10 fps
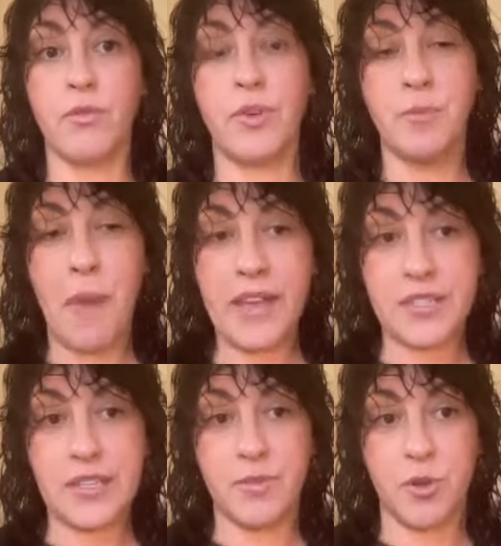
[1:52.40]
which might
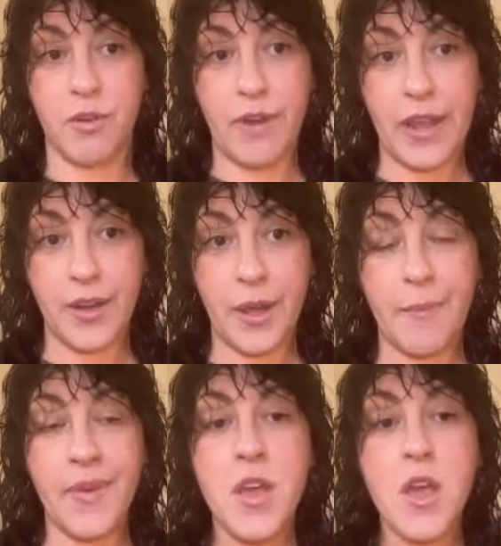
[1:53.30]
seem sort of
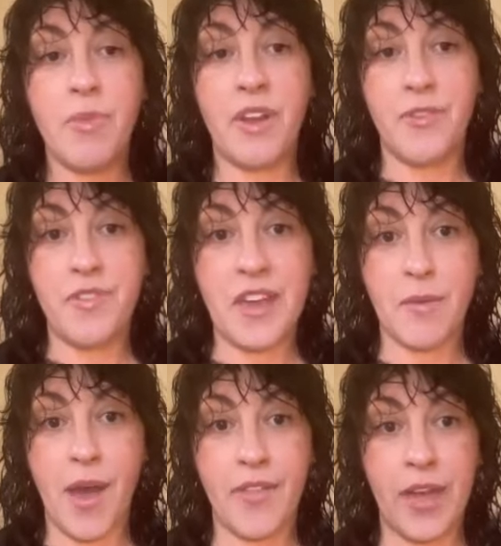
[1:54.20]
random, but if you think
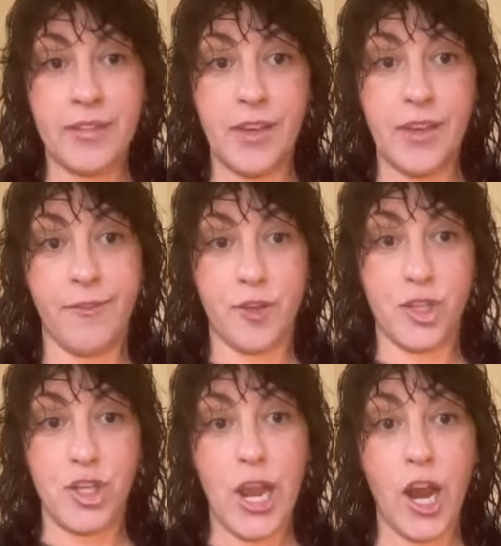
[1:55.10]
about the idea of
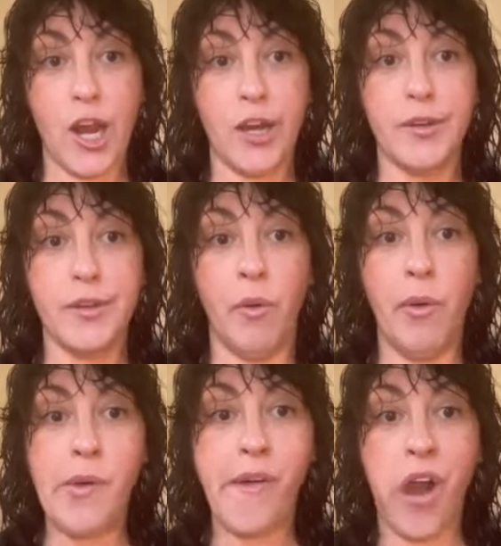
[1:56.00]
first chair,
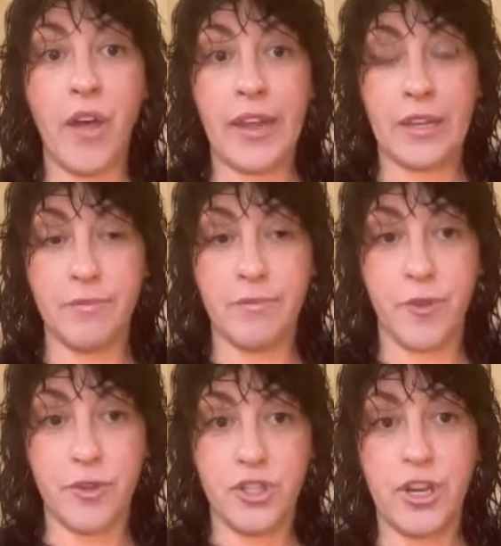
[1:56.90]
like
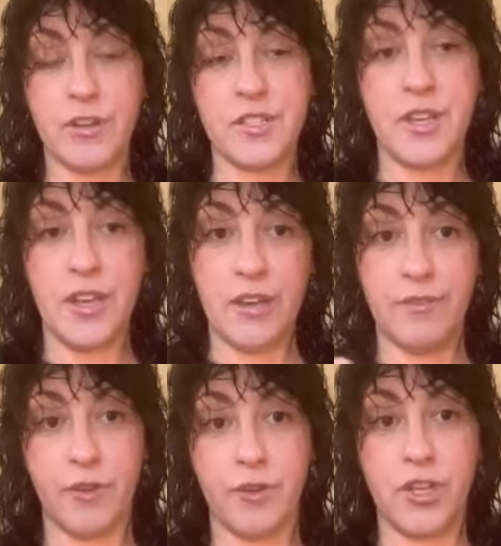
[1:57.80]
first chair
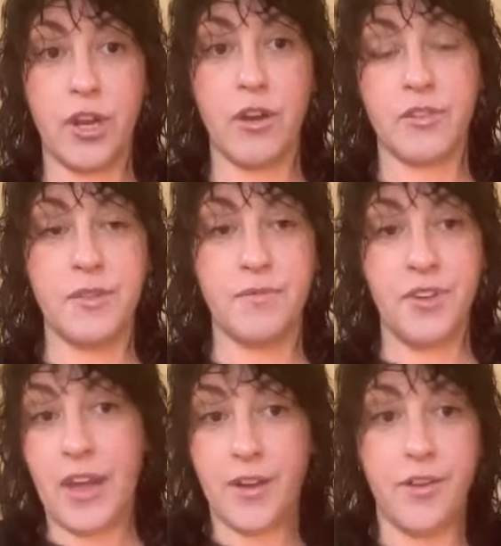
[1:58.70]
skiing, first chair
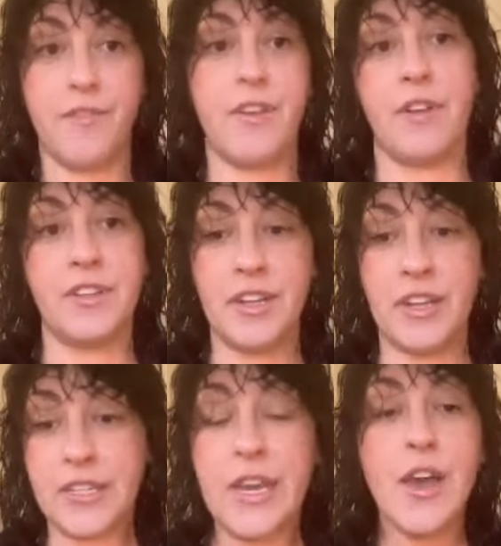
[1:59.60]
symphony, I don't know if that
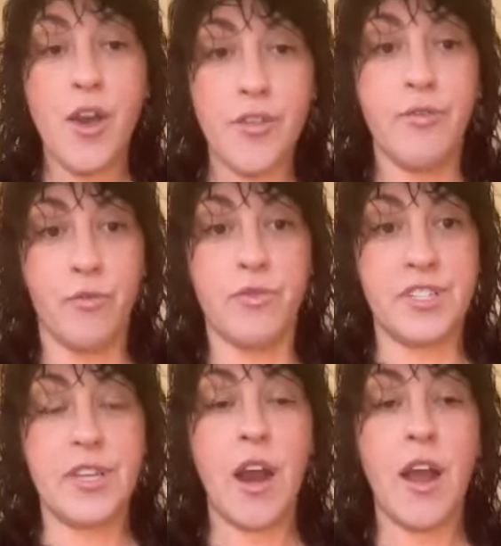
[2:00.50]
resonates.
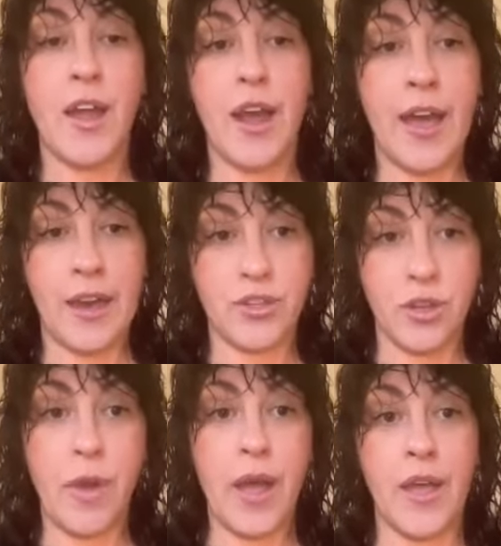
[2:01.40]
Sarah and I actually
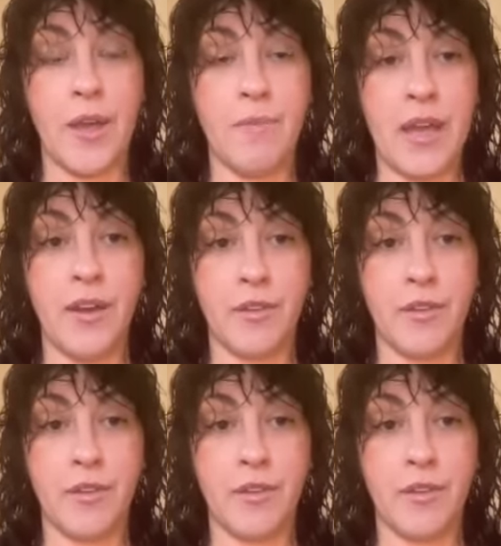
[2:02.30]
went and made